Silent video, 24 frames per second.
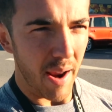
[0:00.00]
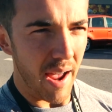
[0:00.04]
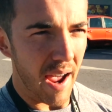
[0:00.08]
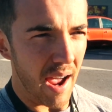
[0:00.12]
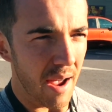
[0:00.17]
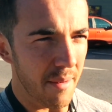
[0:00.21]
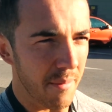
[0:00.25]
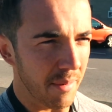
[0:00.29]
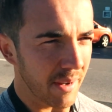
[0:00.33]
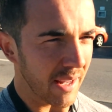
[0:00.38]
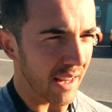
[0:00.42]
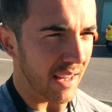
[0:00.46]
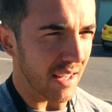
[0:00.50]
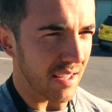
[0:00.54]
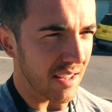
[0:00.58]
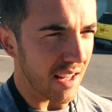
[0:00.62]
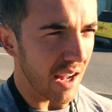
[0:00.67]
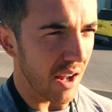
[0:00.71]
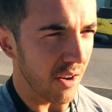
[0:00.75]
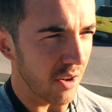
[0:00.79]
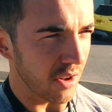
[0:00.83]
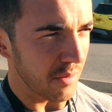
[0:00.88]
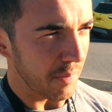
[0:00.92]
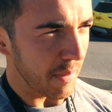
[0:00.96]
But um, get this
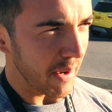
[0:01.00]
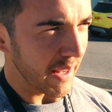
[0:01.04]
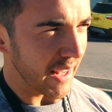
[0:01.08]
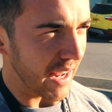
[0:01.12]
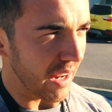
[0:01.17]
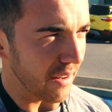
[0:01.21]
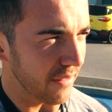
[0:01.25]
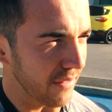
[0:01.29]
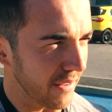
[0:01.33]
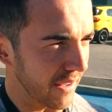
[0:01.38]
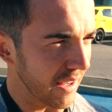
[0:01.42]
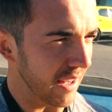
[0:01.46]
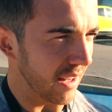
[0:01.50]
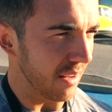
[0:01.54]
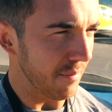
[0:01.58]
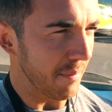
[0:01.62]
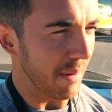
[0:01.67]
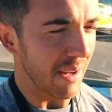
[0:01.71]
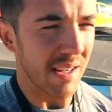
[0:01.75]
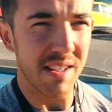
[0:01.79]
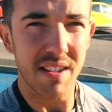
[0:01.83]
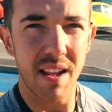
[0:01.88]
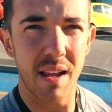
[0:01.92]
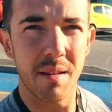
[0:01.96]
down, let's bit of caffeine,
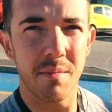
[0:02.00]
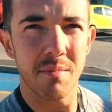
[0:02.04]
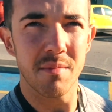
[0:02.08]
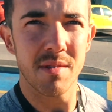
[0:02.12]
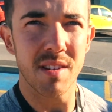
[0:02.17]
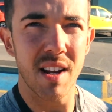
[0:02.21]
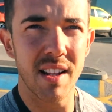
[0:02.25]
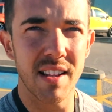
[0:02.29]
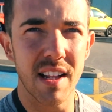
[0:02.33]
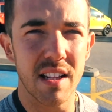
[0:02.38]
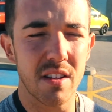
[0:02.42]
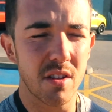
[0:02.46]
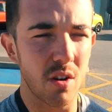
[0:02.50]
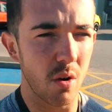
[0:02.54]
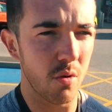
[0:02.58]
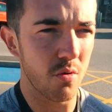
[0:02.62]
bit of stems, and let's